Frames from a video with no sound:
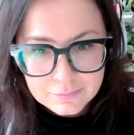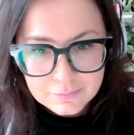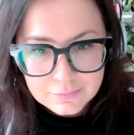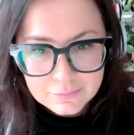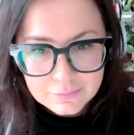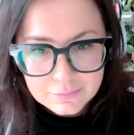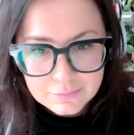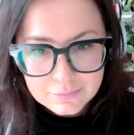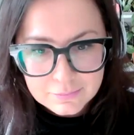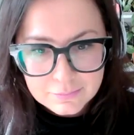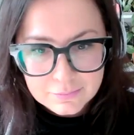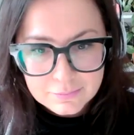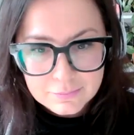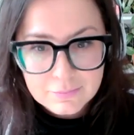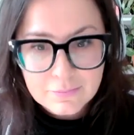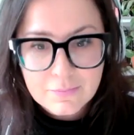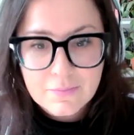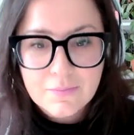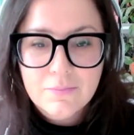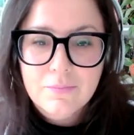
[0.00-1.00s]

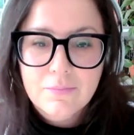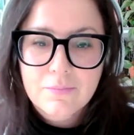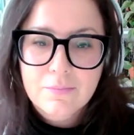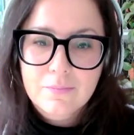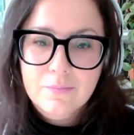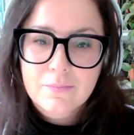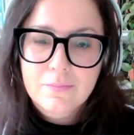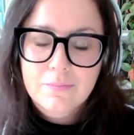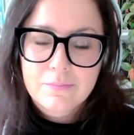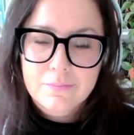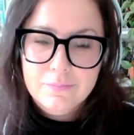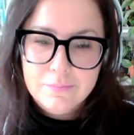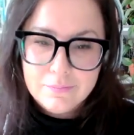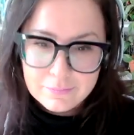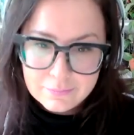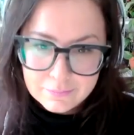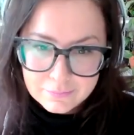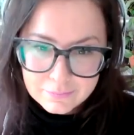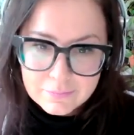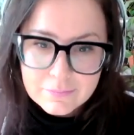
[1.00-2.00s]

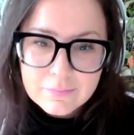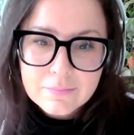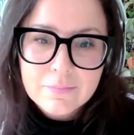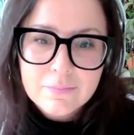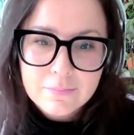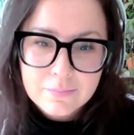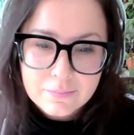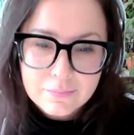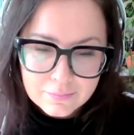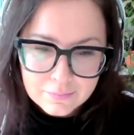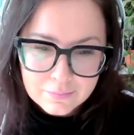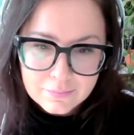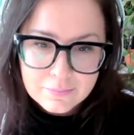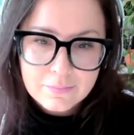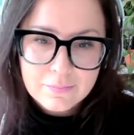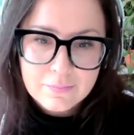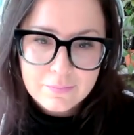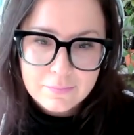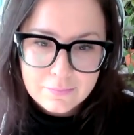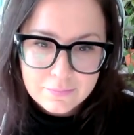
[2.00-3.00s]

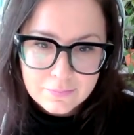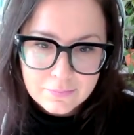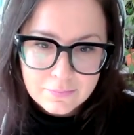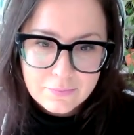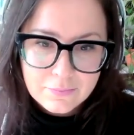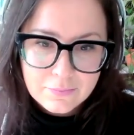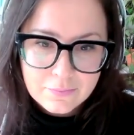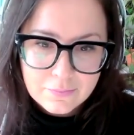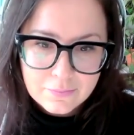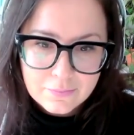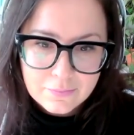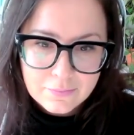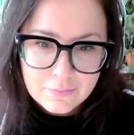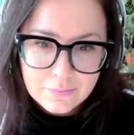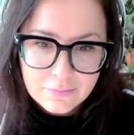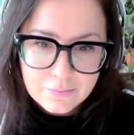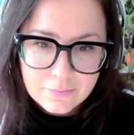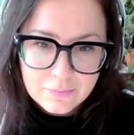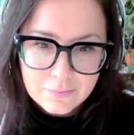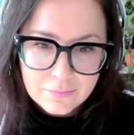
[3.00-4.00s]

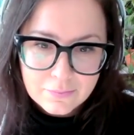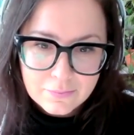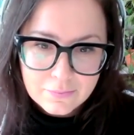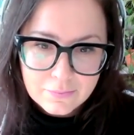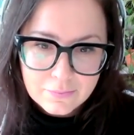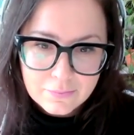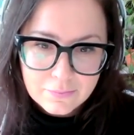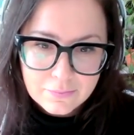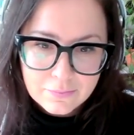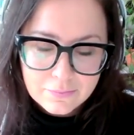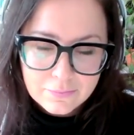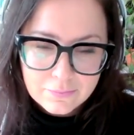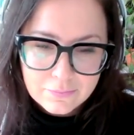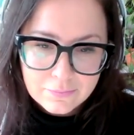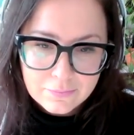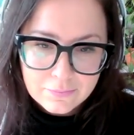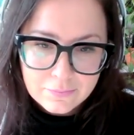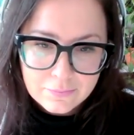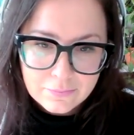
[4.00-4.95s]
The person shown says nothing.